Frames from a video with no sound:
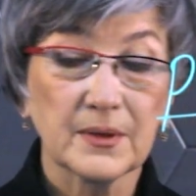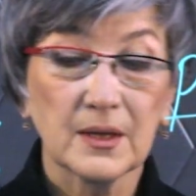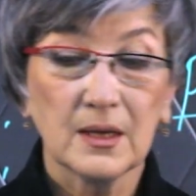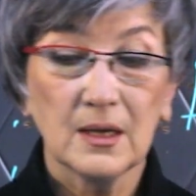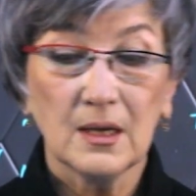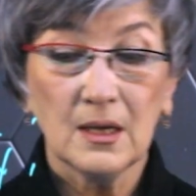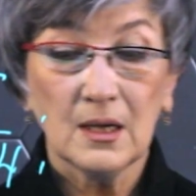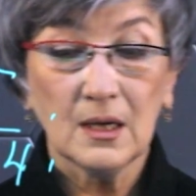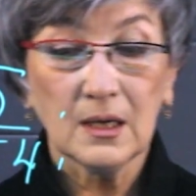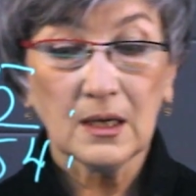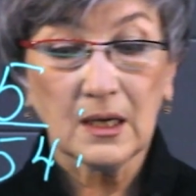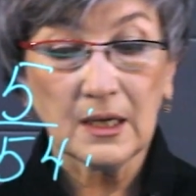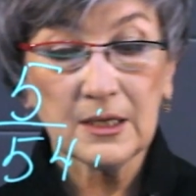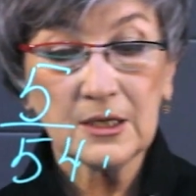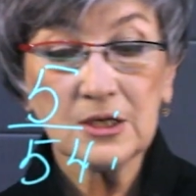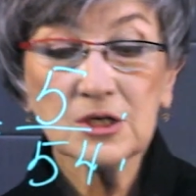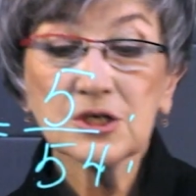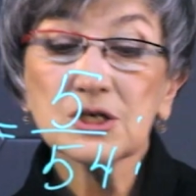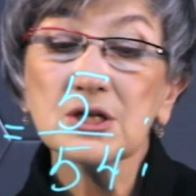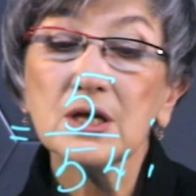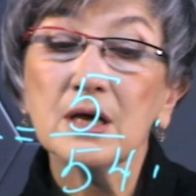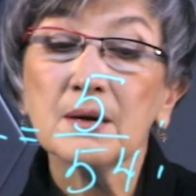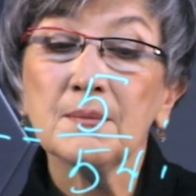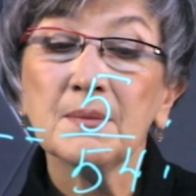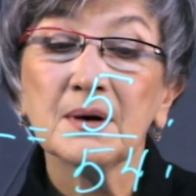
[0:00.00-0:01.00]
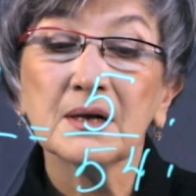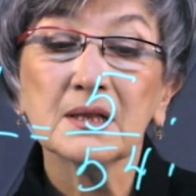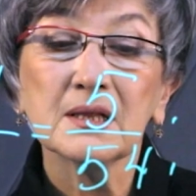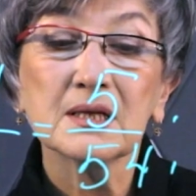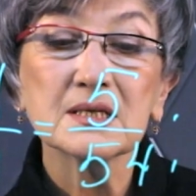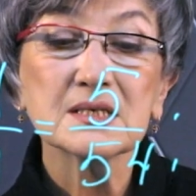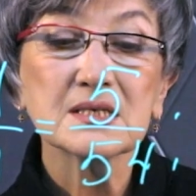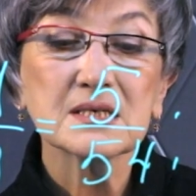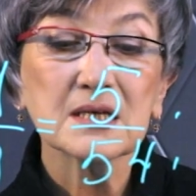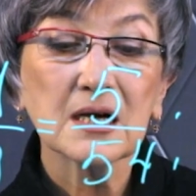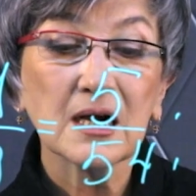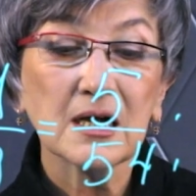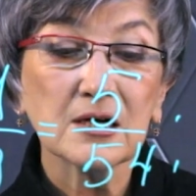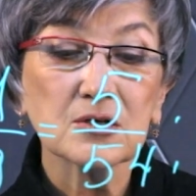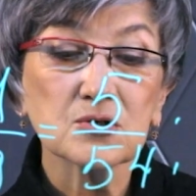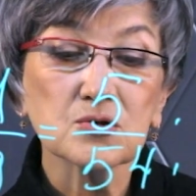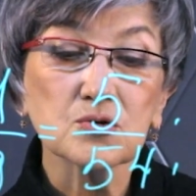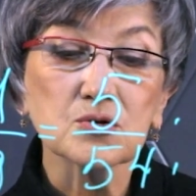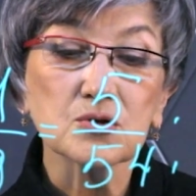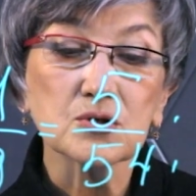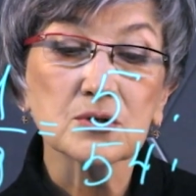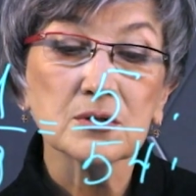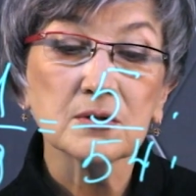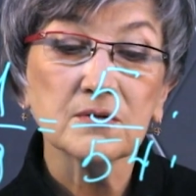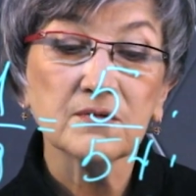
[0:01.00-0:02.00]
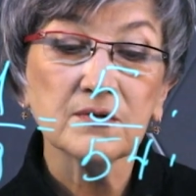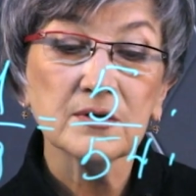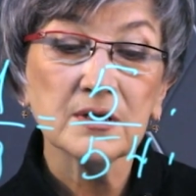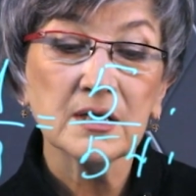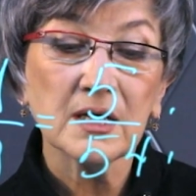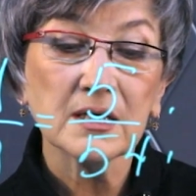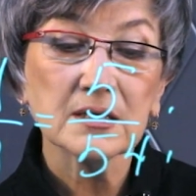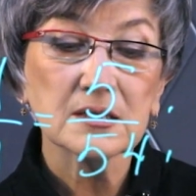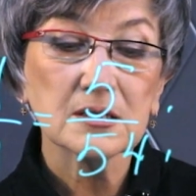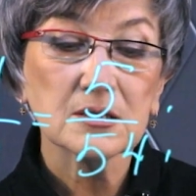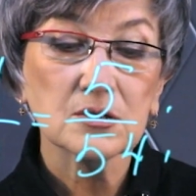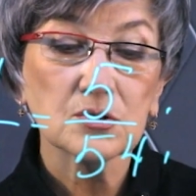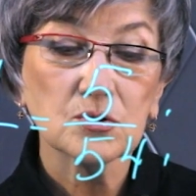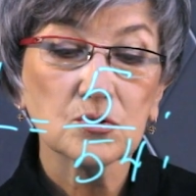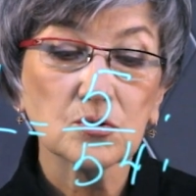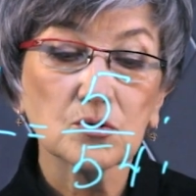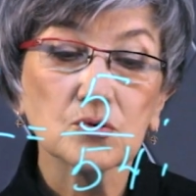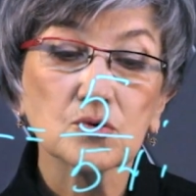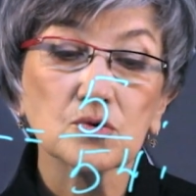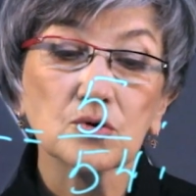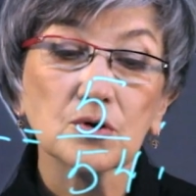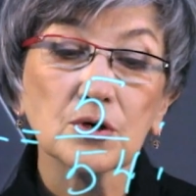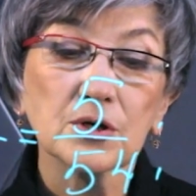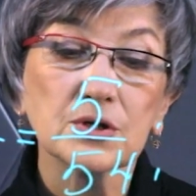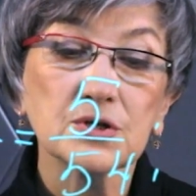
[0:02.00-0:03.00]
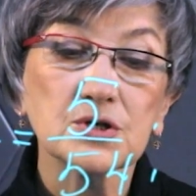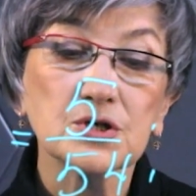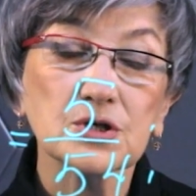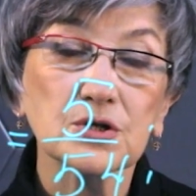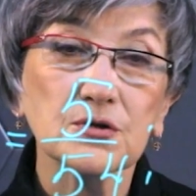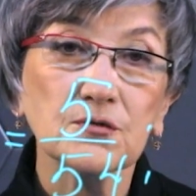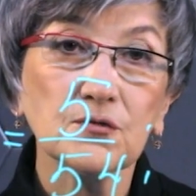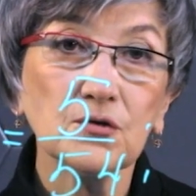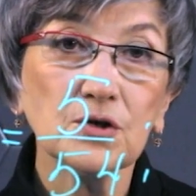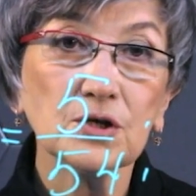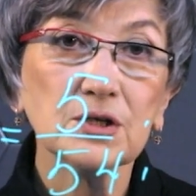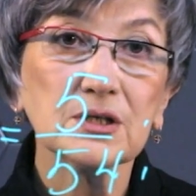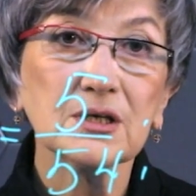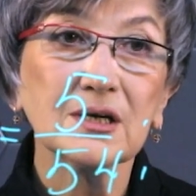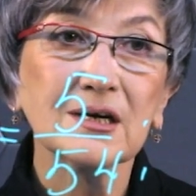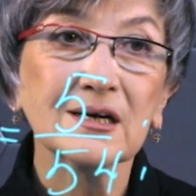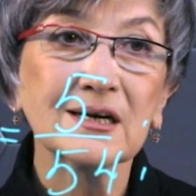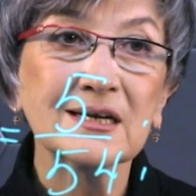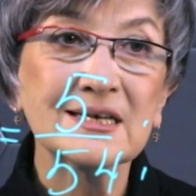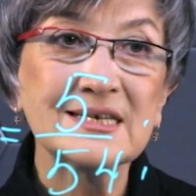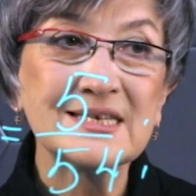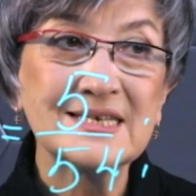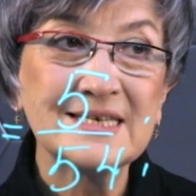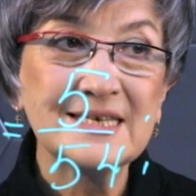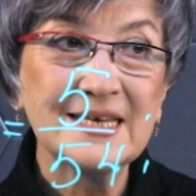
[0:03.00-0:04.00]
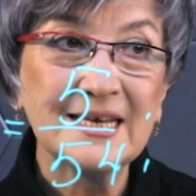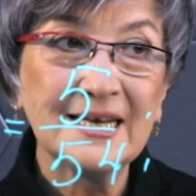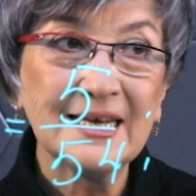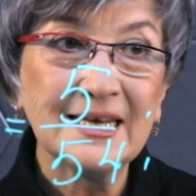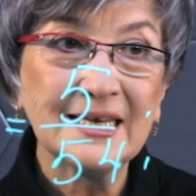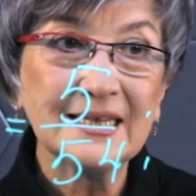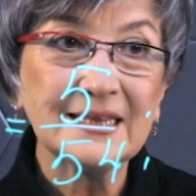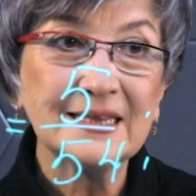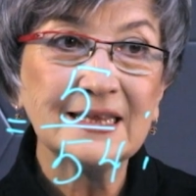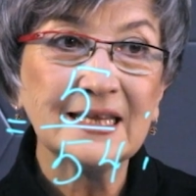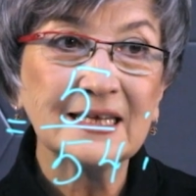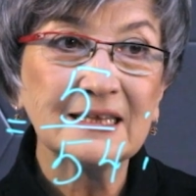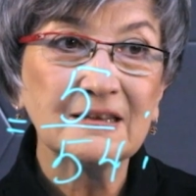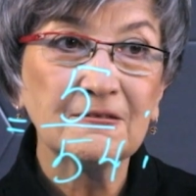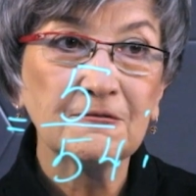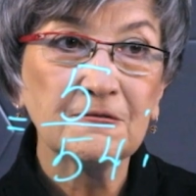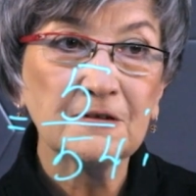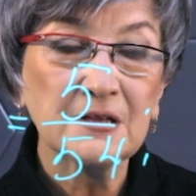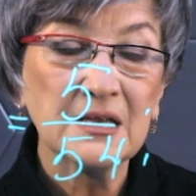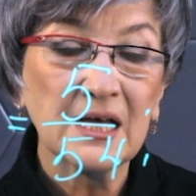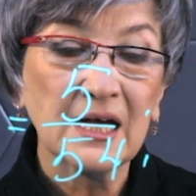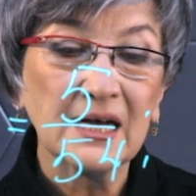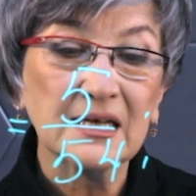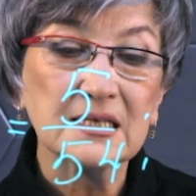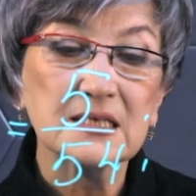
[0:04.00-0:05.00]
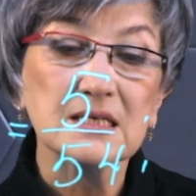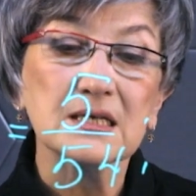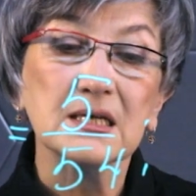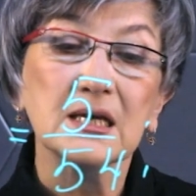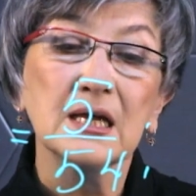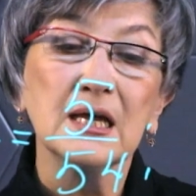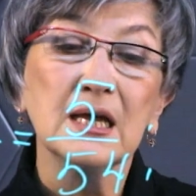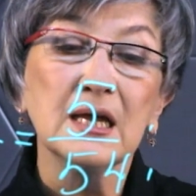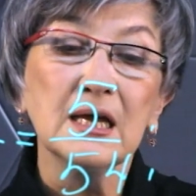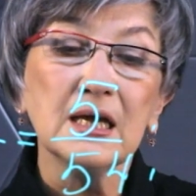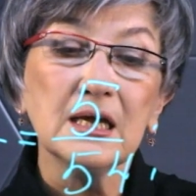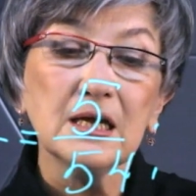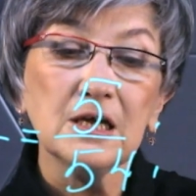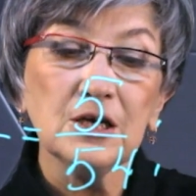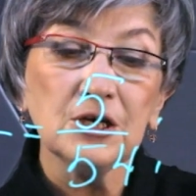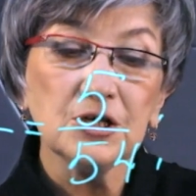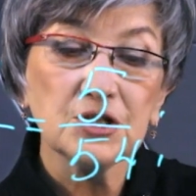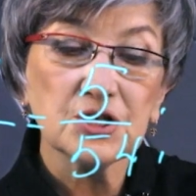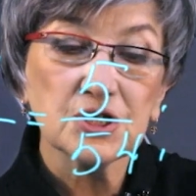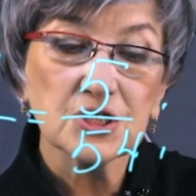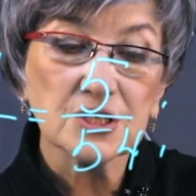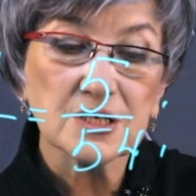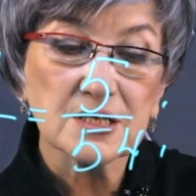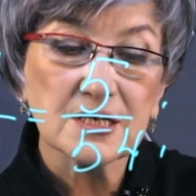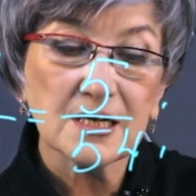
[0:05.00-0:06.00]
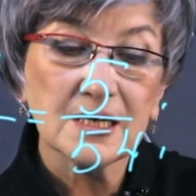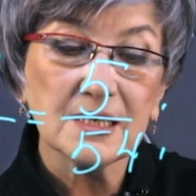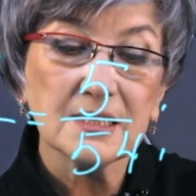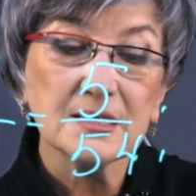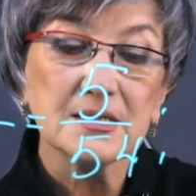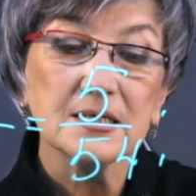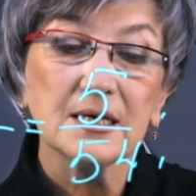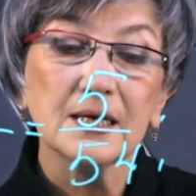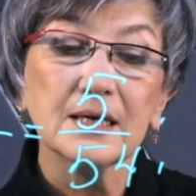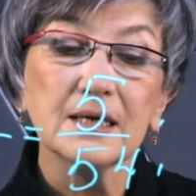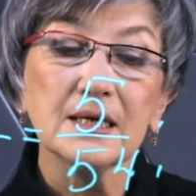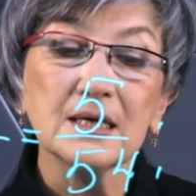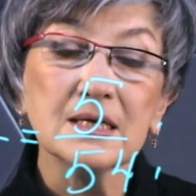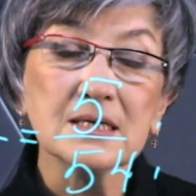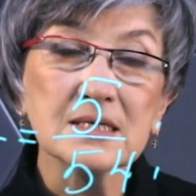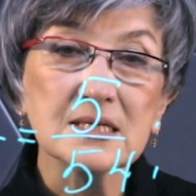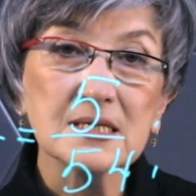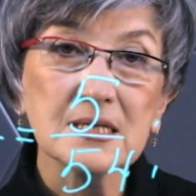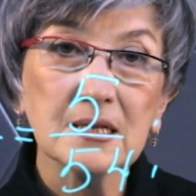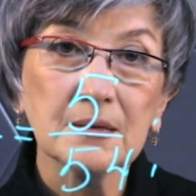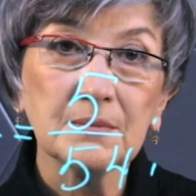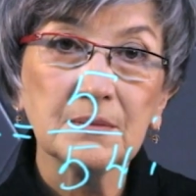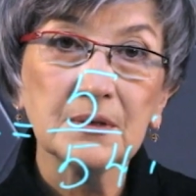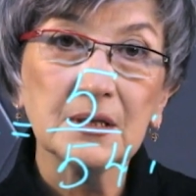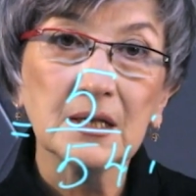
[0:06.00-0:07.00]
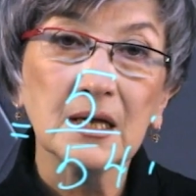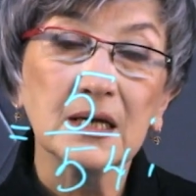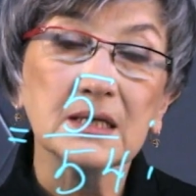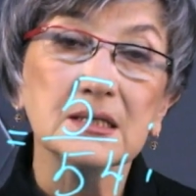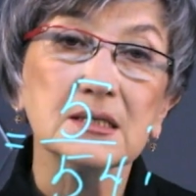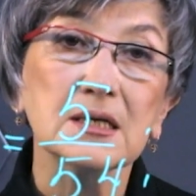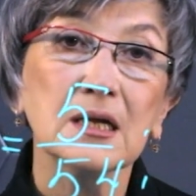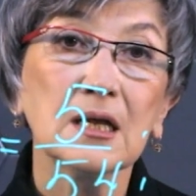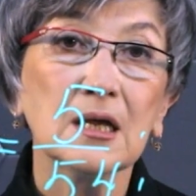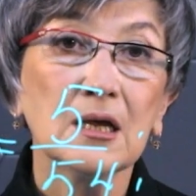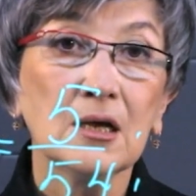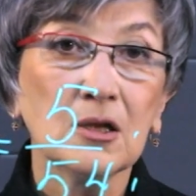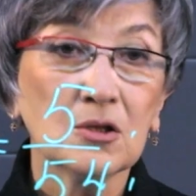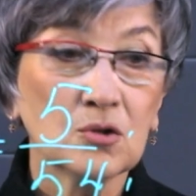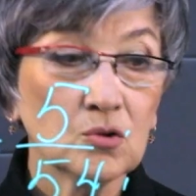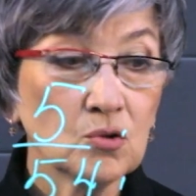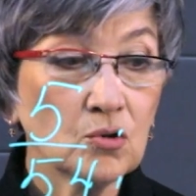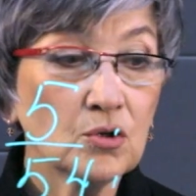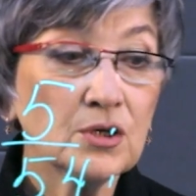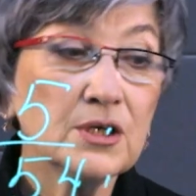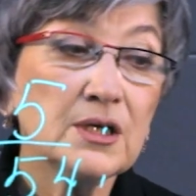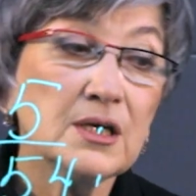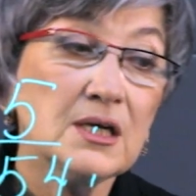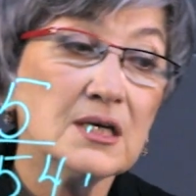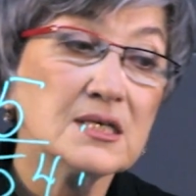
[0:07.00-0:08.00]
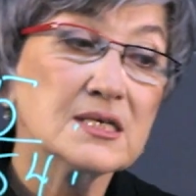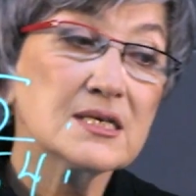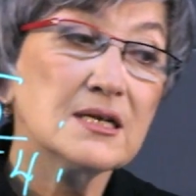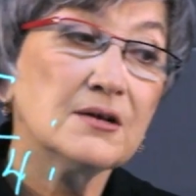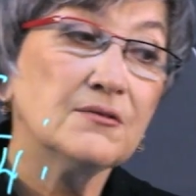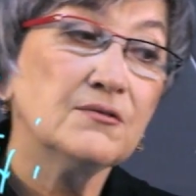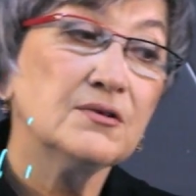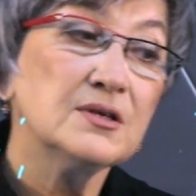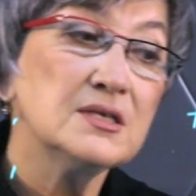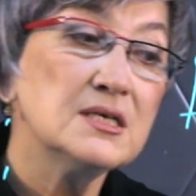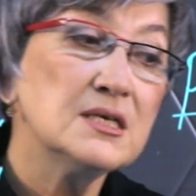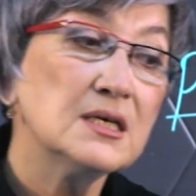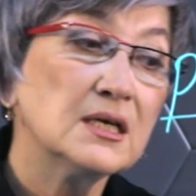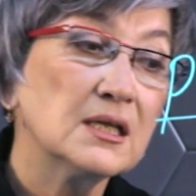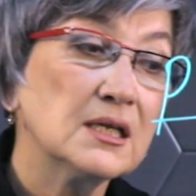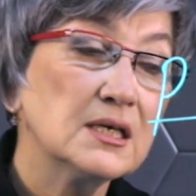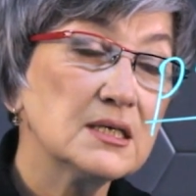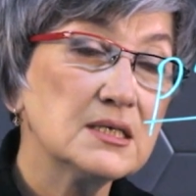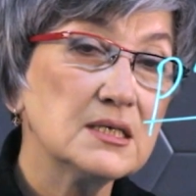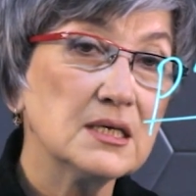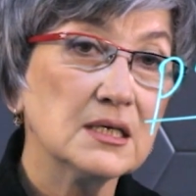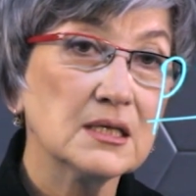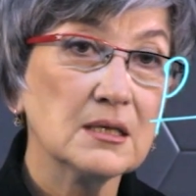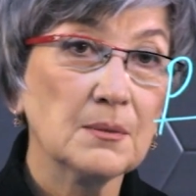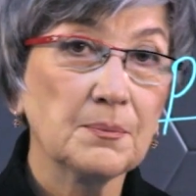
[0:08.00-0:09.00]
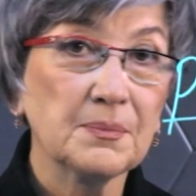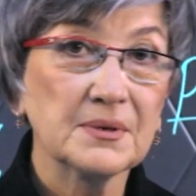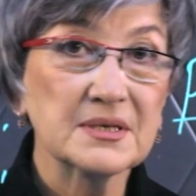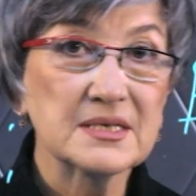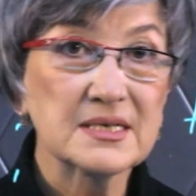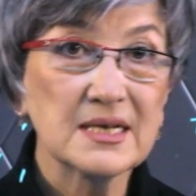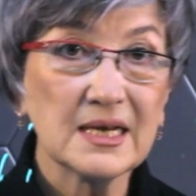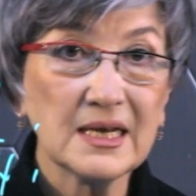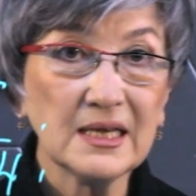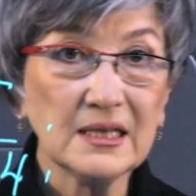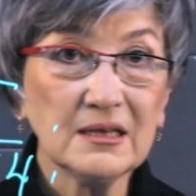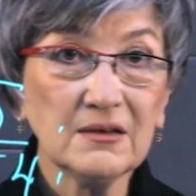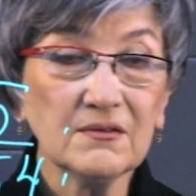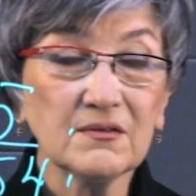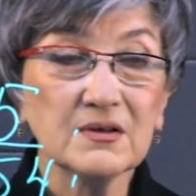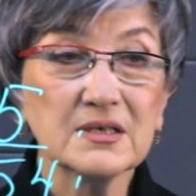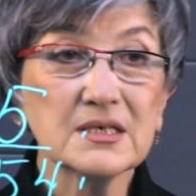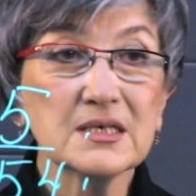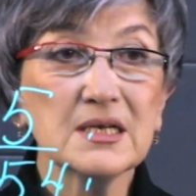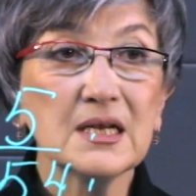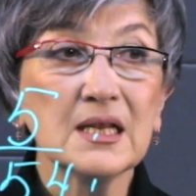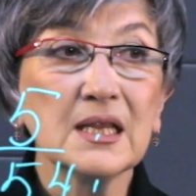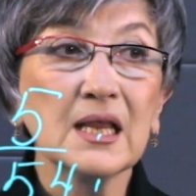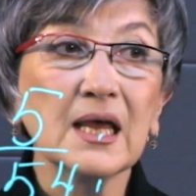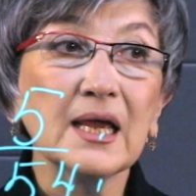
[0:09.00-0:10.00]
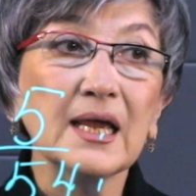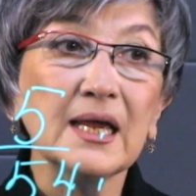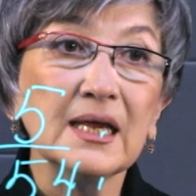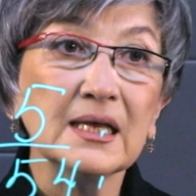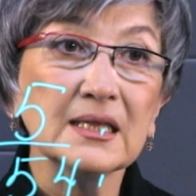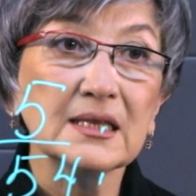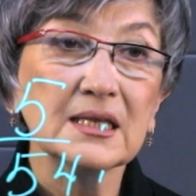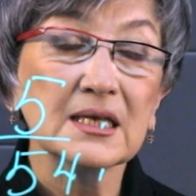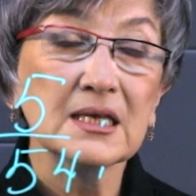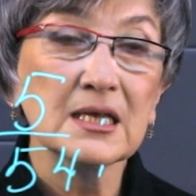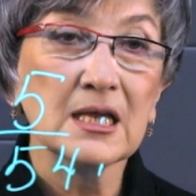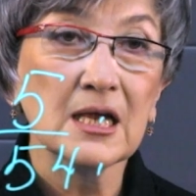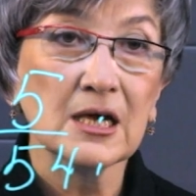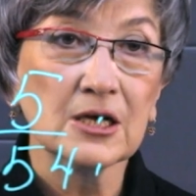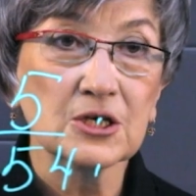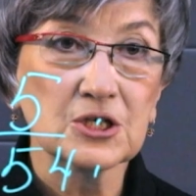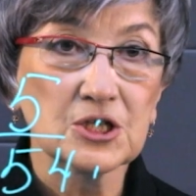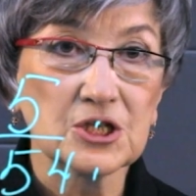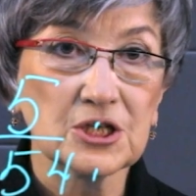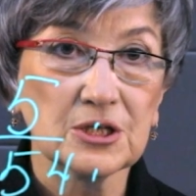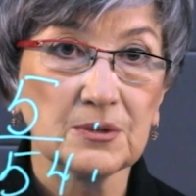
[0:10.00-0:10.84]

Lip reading: Of course, I could immediately divide 12 144ths by 12, both numerator and denominator, but if you do it consistently, it's not a mistake.